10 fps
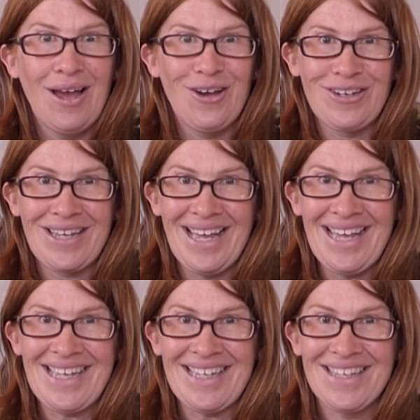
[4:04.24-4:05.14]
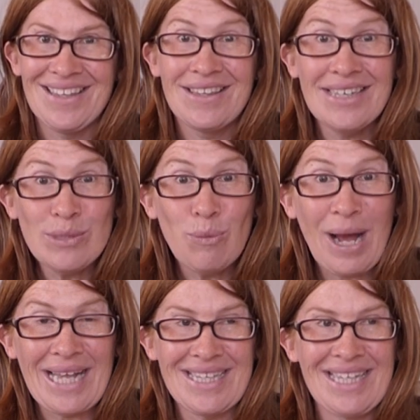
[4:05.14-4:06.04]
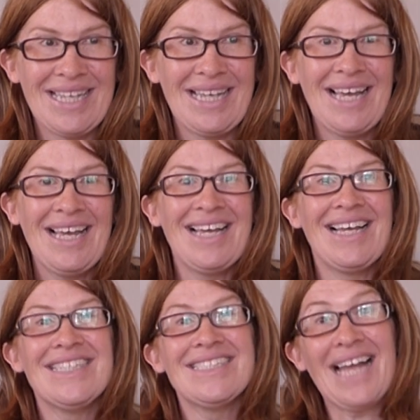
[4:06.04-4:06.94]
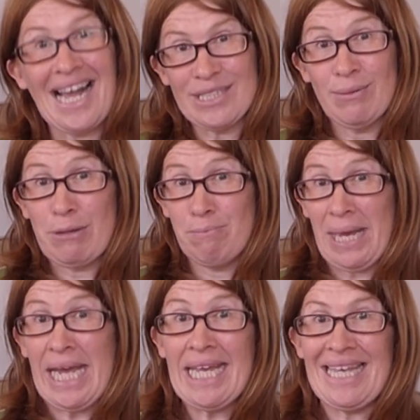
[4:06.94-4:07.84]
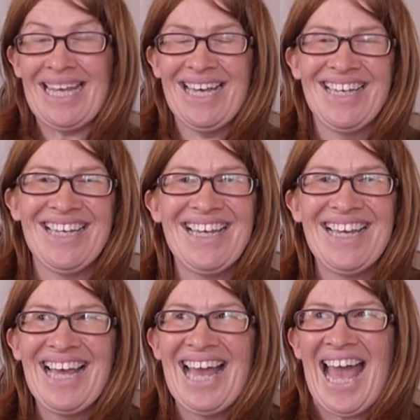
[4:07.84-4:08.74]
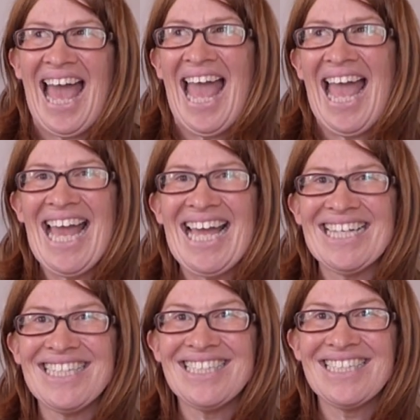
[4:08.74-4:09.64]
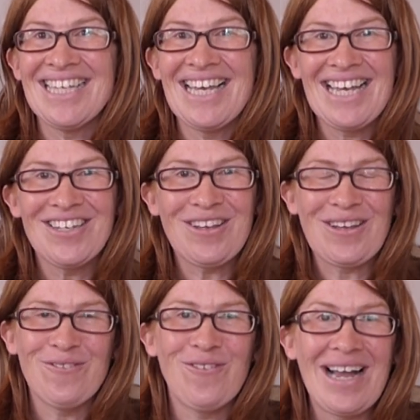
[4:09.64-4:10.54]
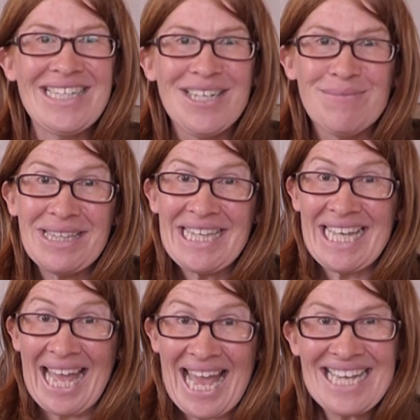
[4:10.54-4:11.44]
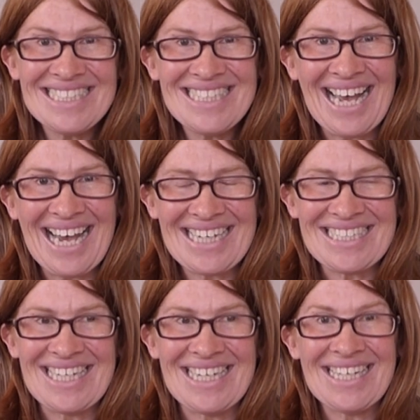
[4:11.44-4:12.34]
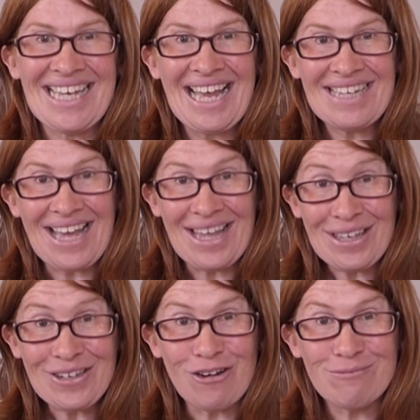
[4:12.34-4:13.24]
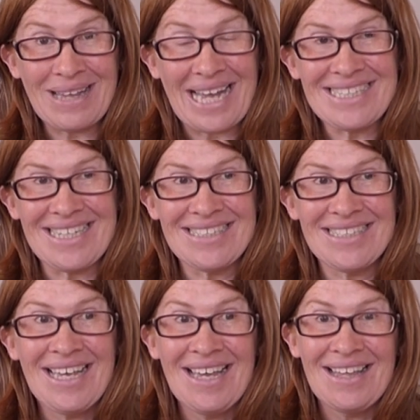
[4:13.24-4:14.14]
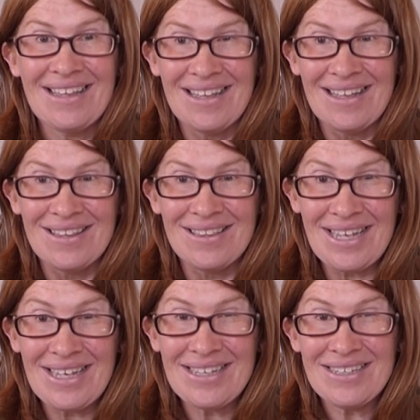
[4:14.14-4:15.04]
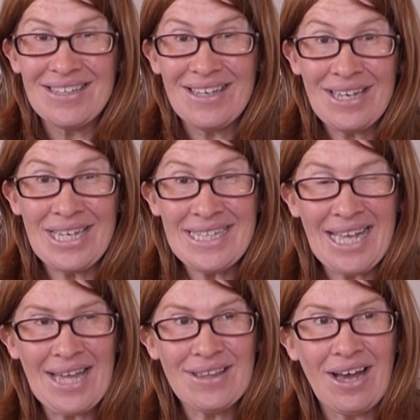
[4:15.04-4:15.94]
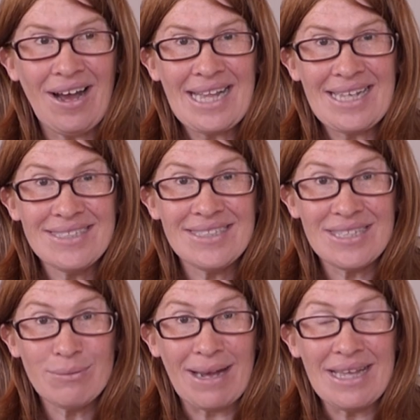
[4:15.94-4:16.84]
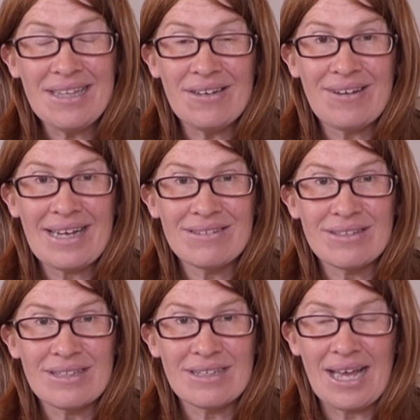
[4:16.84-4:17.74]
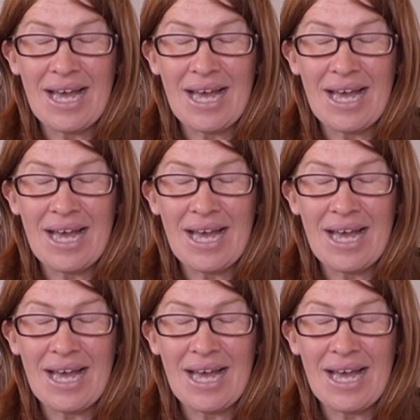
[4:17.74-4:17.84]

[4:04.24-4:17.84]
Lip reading: Okay, this one starts with P, and you can find him in the Antarctic and other cold places. They're in the other islands as well, around